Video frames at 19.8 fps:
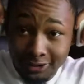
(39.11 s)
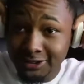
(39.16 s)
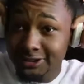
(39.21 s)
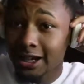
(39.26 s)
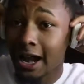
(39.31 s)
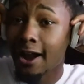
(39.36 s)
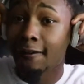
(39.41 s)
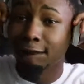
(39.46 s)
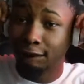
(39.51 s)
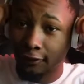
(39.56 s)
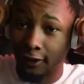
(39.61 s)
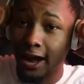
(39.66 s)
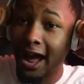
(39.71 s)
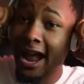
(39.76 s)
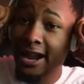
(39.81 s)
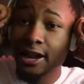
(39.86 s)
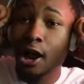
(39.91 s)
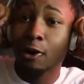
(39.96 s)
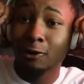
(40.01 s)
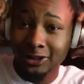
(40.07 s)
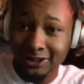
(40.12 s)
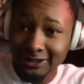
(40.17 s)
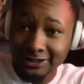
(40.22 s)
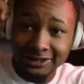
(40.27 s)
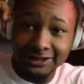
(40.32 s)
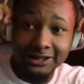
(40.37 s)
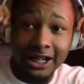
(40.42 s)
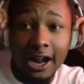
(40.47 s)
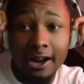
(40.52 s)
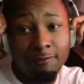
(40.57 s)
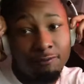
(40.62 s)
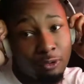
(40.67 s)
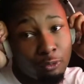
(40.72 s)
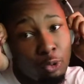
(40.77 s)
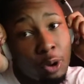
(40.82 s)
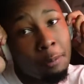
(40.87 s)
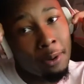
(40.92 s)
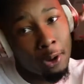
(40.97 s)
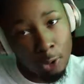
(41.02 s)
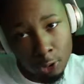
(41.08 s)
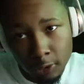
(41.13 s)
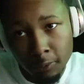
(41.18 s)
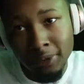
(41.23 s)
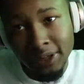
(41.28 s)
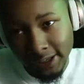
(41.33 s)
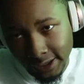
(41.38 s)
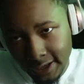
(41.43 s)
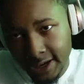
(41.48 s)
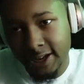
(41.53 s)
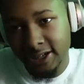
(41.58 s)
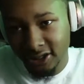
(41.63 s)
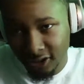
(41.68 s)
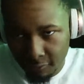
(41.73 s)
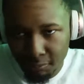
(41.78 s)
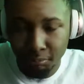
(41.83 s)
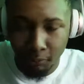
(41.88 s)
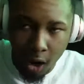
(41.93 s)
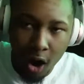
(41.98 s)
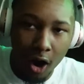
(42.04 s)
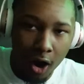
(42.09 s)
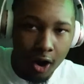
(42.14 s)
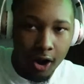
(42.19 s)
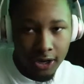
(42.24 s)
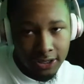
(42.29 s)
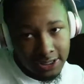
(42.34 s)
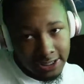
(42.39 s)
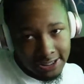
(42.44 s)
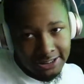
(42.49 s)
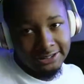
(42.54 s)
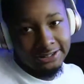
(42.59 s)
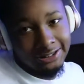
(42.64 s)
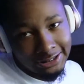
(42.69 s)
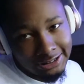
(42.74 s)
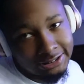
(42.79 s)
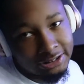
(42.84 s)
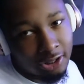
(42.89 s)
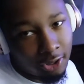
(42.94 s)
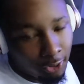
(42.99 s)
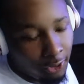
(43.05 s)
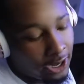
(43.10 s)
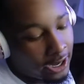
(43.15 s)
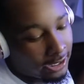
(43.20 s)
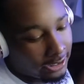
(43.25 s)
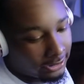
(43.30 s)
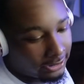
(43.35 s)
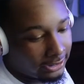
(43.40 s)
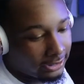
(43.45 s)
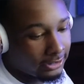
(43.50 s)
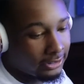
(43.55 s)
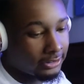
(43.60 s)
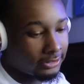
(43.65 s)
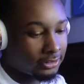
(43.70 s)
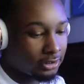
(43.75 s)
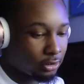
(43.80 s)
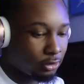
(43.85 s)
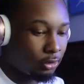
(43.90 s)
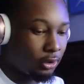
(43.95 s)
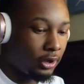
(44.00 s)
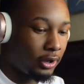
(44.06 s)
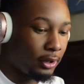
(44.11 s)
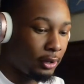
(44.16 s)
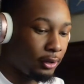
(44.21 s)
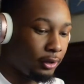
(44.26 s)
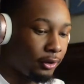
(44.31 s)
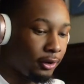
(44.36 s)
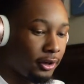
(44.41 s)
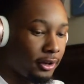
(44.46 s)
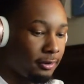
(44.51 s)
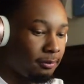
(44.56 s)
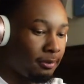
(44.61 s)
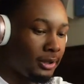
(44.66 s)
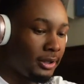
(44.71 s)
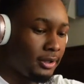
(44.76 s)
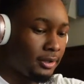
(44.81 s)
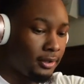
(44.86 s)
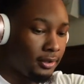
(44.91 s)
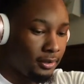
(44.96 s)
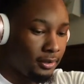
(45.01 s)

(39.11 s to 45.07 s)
Cypher. I know it's a cypher. We supposed to be hearing some bar. So let's go ahead and get into it. You heard me?